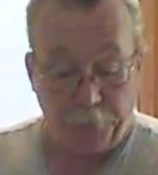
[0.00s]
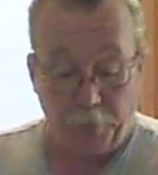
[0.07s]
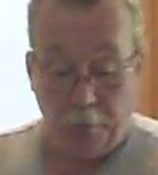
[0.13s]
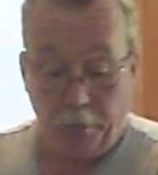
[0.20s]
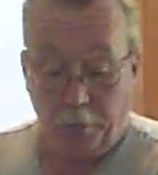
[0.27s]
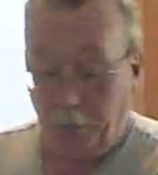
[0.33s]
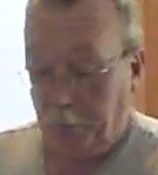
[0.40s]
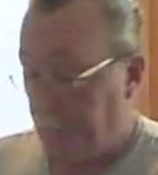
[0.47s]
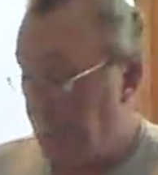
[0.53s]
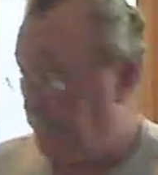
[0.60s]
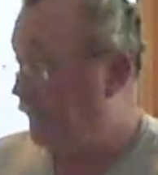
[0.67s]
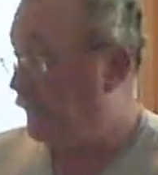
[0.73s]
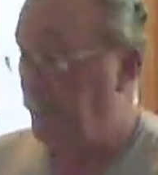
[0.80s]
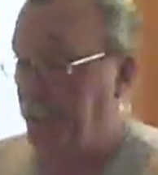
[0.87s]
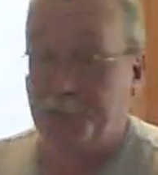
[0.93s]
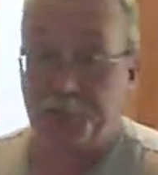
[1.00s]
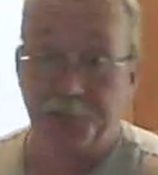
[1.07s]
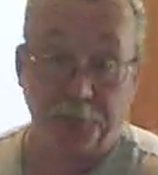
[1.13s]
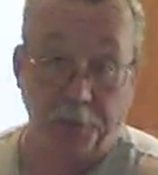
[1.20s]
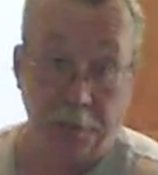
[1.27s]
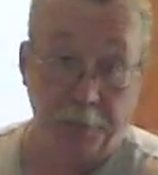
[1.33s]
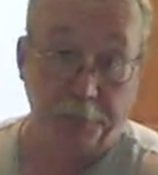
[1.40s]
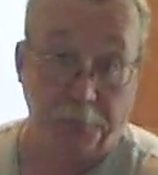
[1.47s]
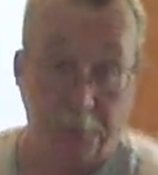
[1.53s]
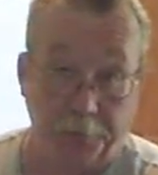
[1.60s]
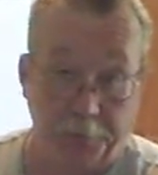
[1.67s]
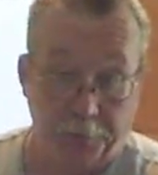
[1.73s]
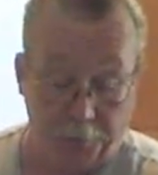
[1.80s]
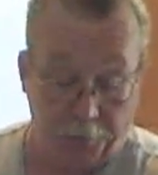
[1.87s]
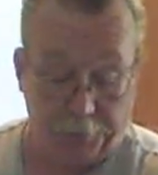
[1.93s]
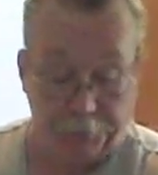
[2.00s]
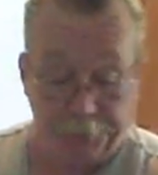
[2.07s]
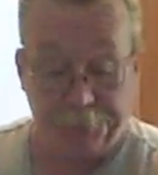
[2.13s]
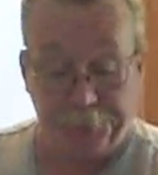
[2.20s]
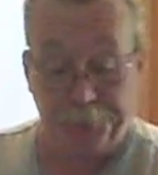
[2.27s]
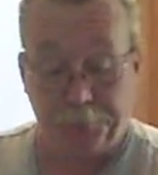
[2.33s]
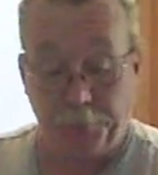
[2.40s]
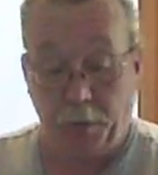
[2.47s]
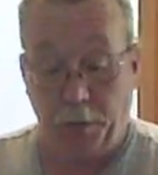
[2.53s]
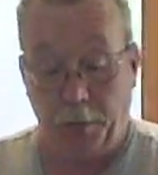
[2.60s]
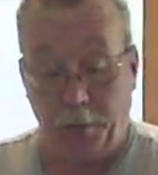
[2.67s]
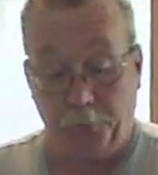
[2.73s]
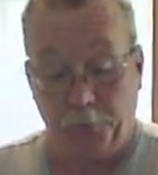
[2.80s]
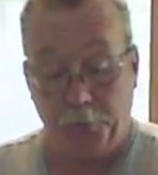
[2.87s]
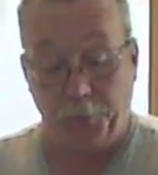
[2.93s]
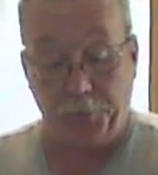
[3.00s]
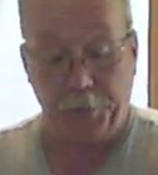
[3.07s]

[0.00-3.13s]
do, get the veggies ready for the cook. We're